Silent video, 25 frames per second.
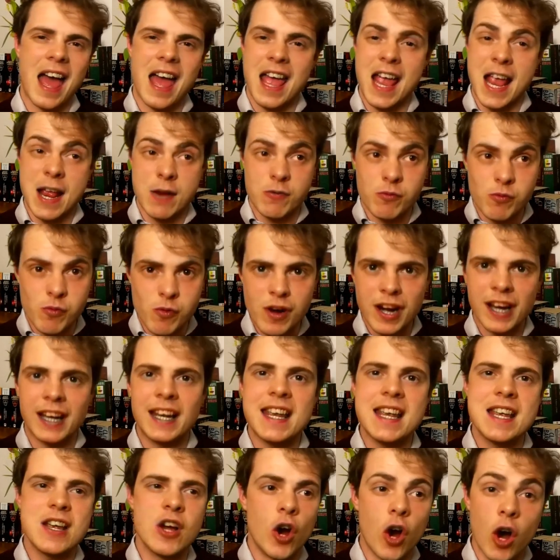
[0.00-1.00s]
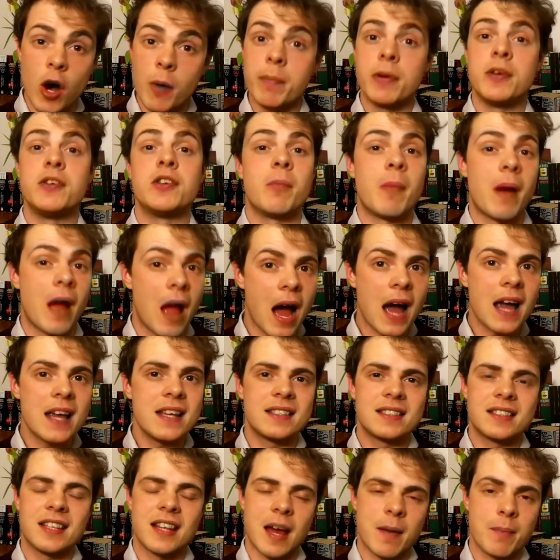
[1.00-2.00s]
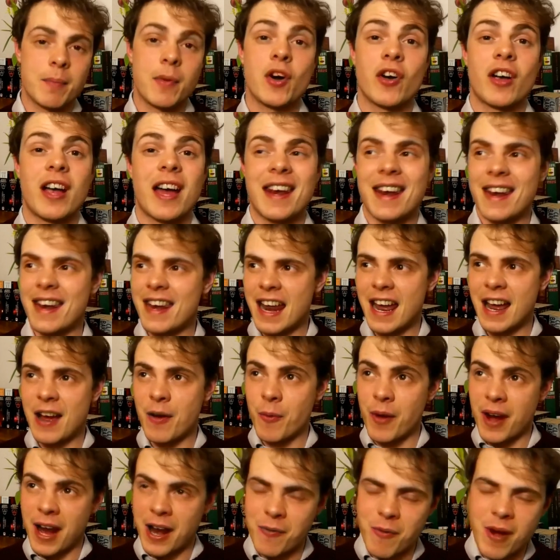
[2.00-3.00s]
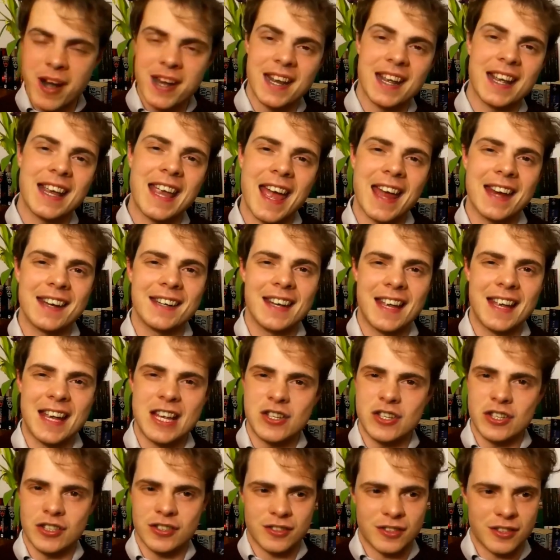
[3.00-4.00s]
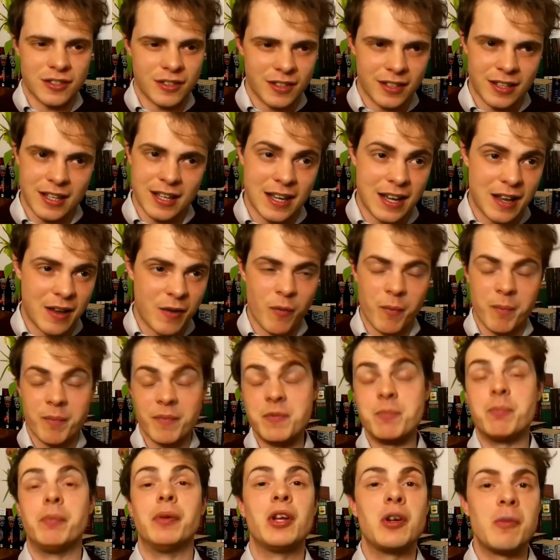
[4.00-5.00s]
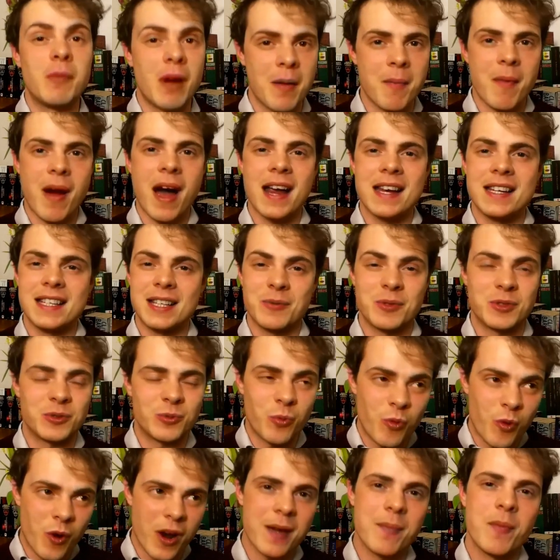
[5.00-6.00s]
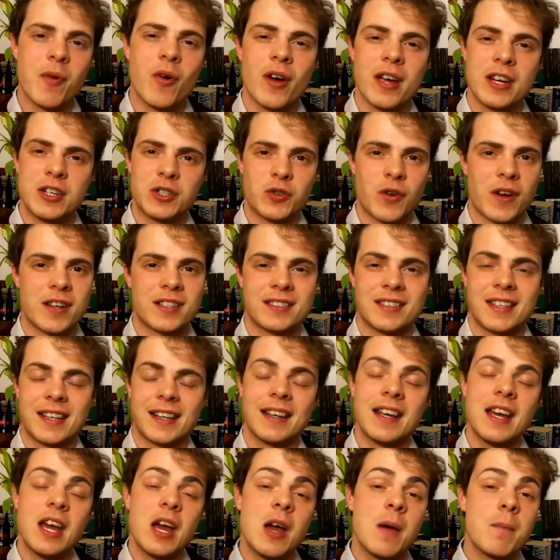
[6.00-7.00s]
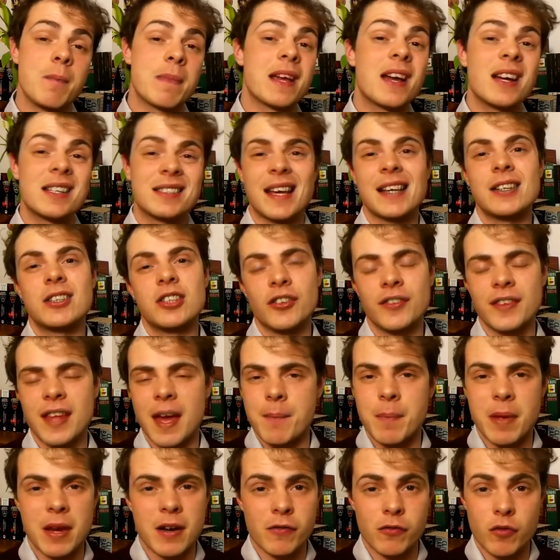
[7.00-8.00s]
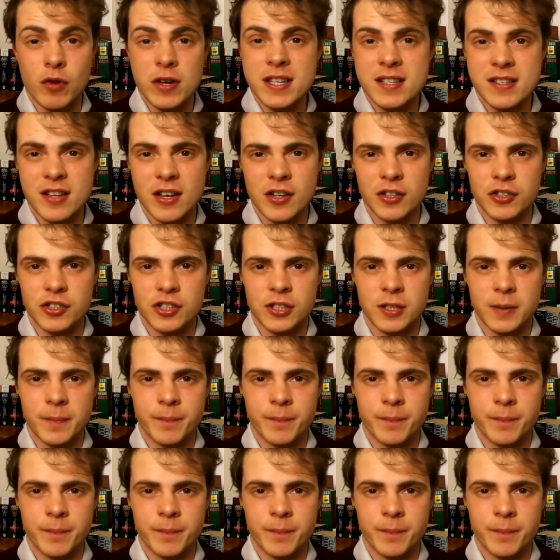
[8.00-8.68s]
it really opened up my eyes to that book, and when I read it again, it just blew my mind. It was way more interesting because I'd done that bit of research.